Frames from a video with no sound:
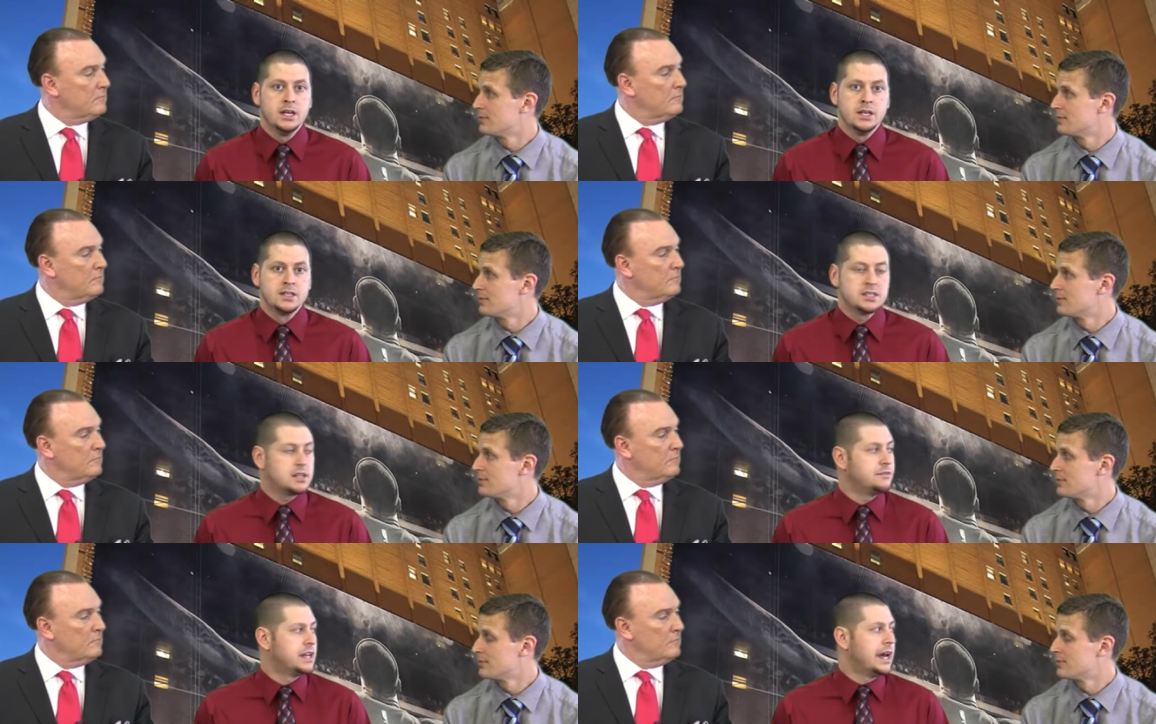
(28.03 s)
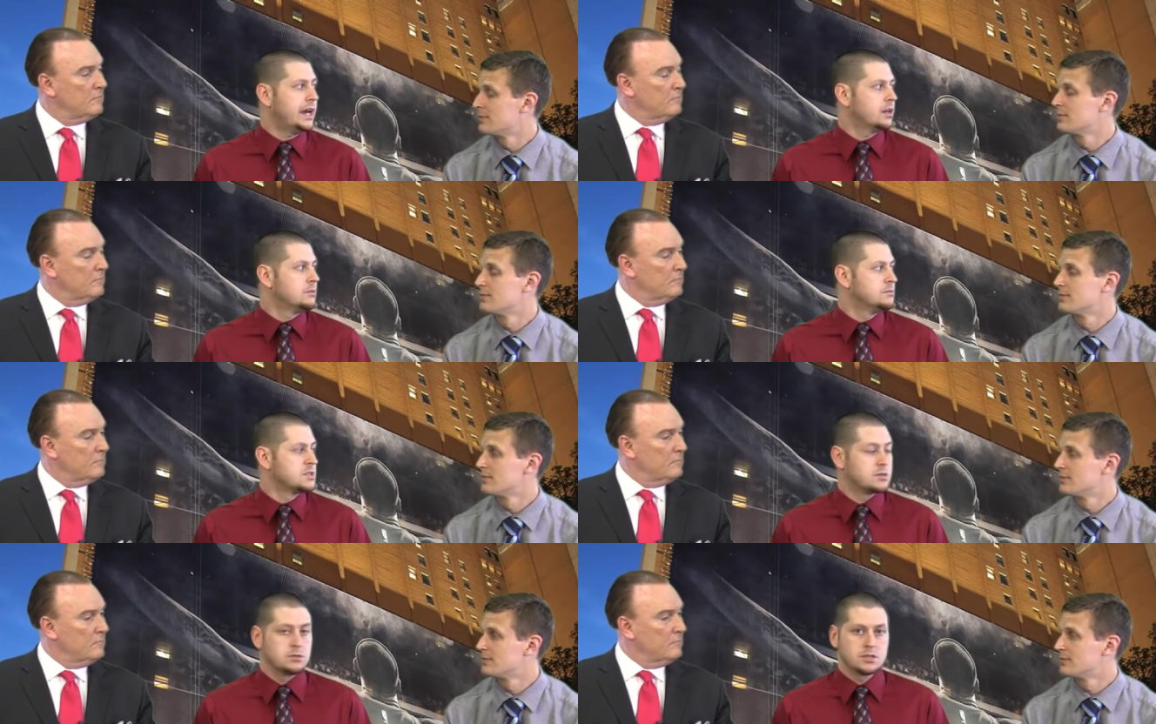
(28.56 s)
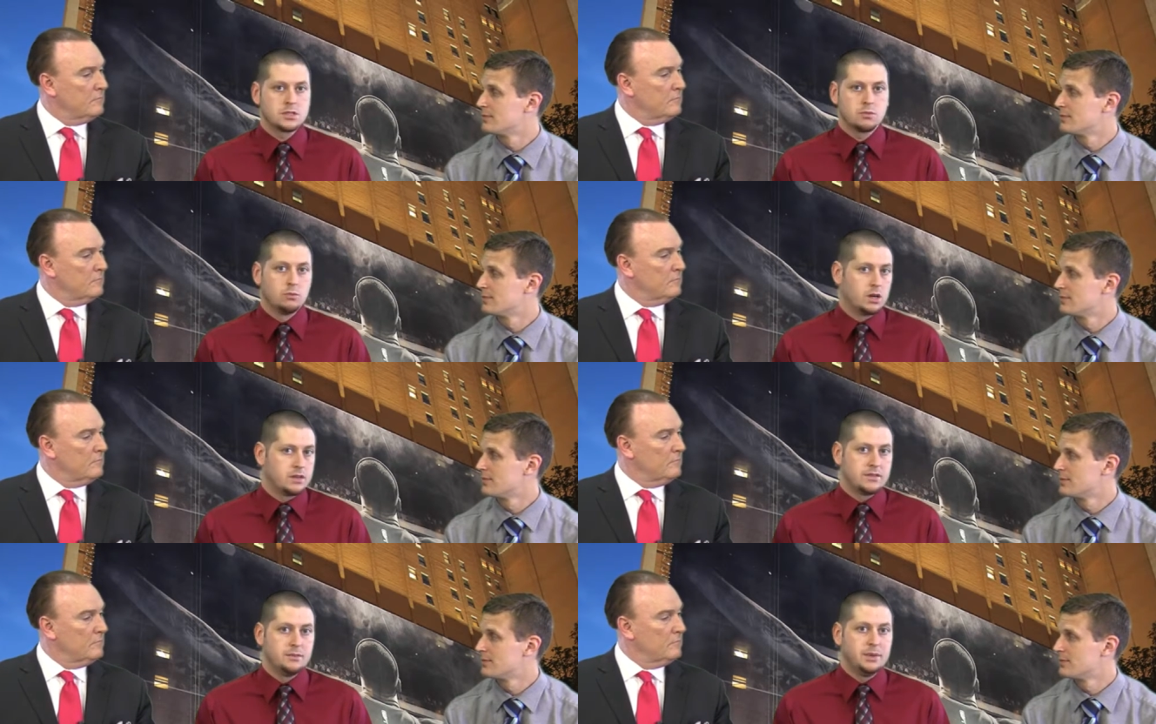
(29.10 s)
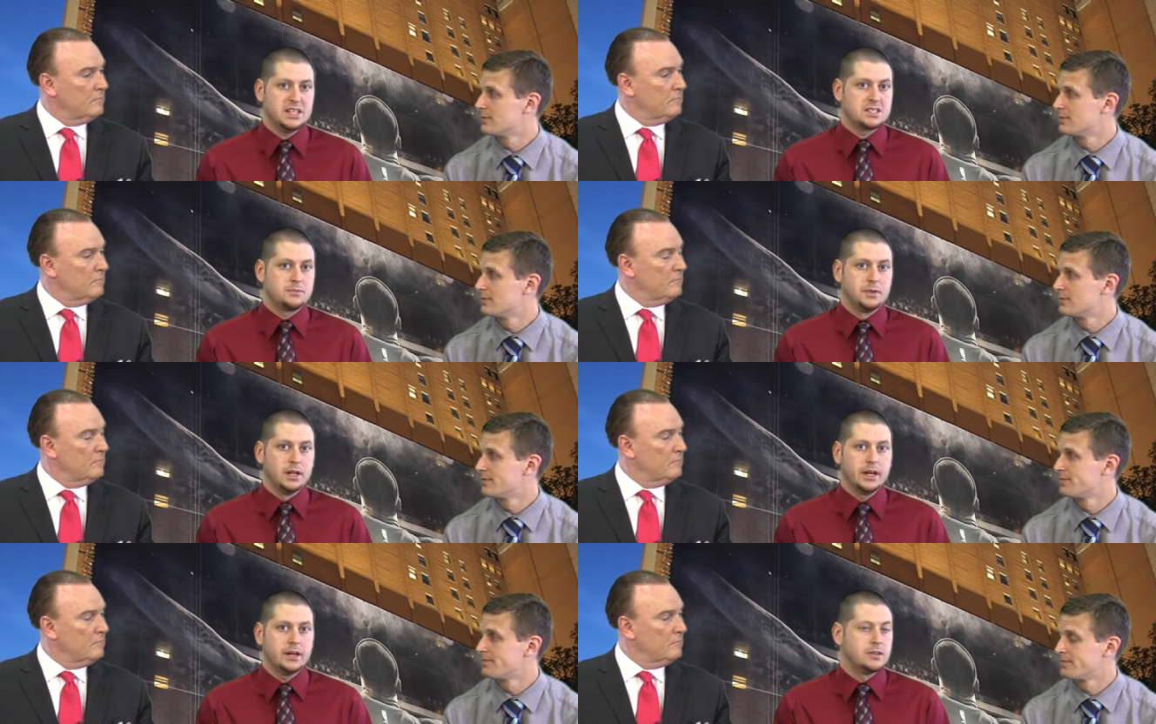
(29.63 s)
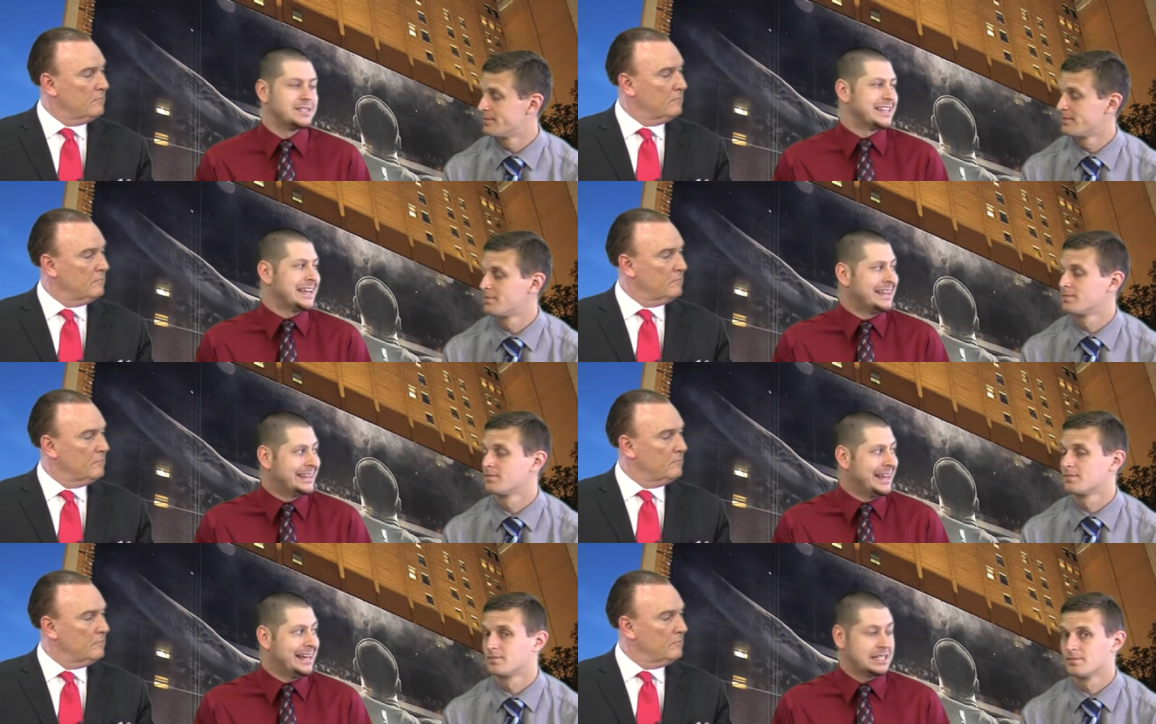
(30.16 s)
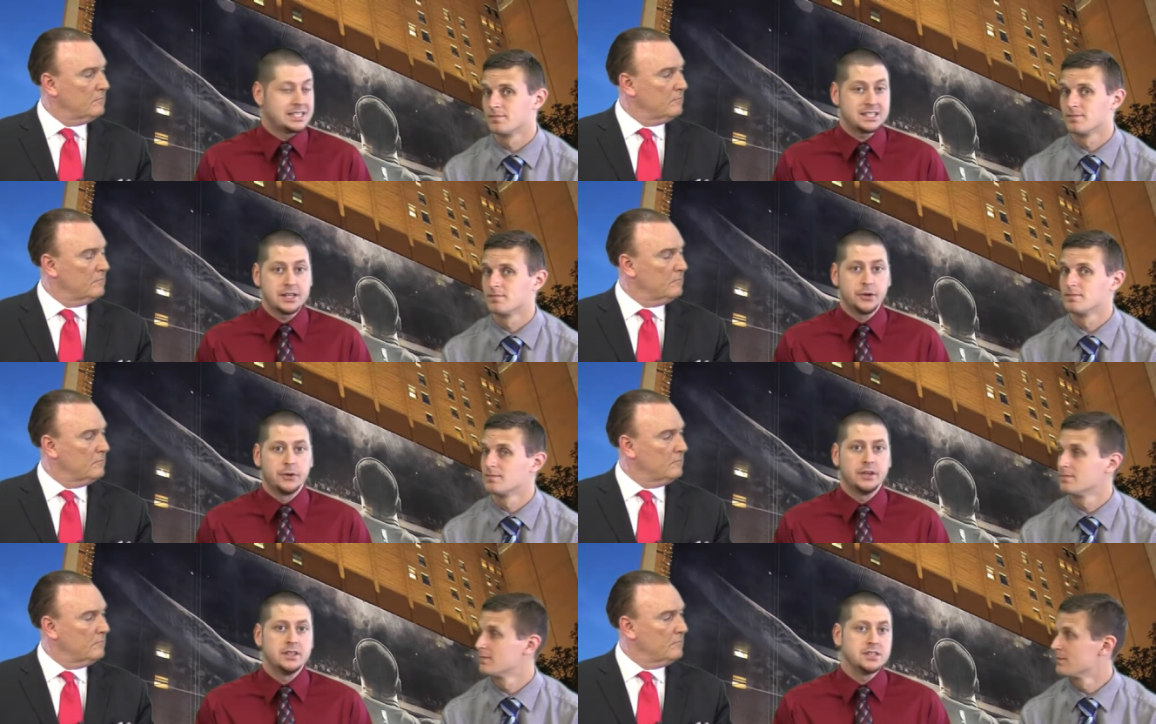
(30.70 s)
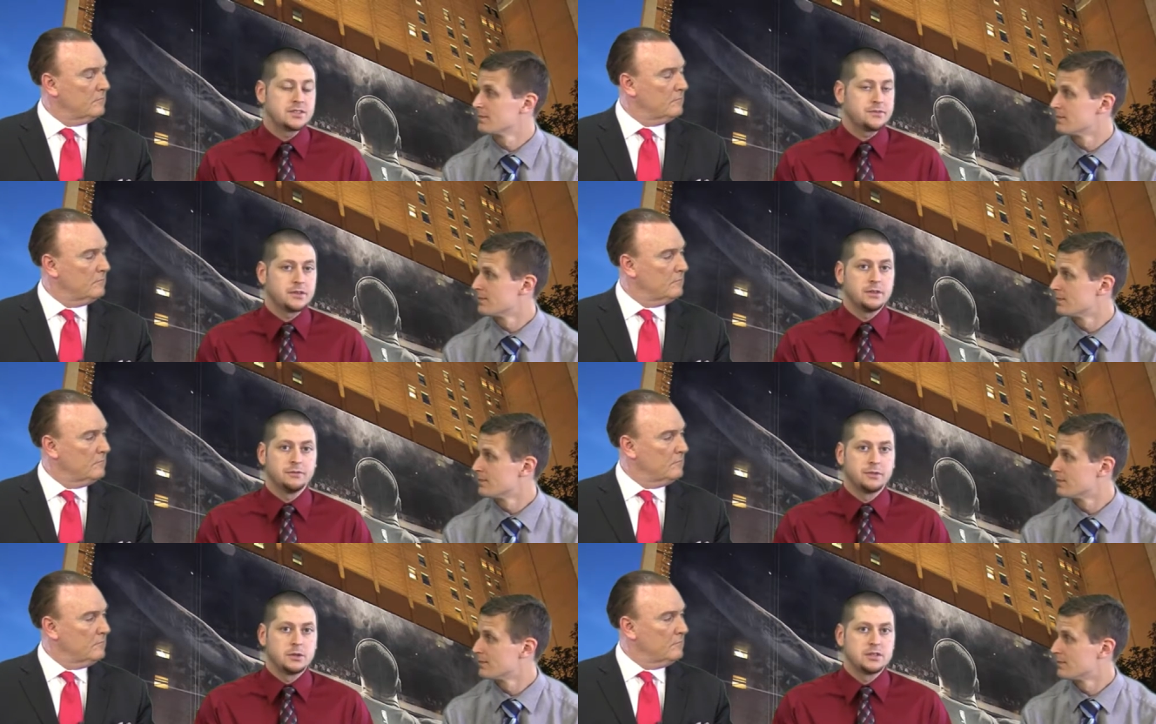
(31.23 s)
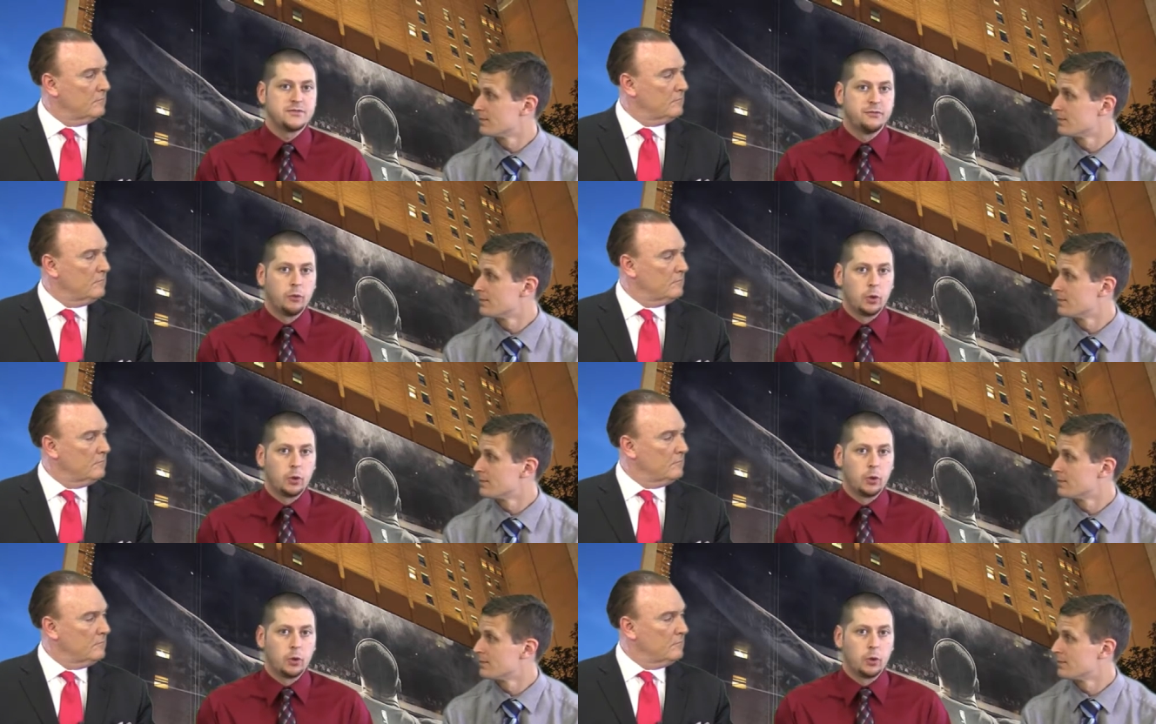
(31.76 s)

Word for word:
Speaker 1: Steven Adams was one of the best players in that series for the first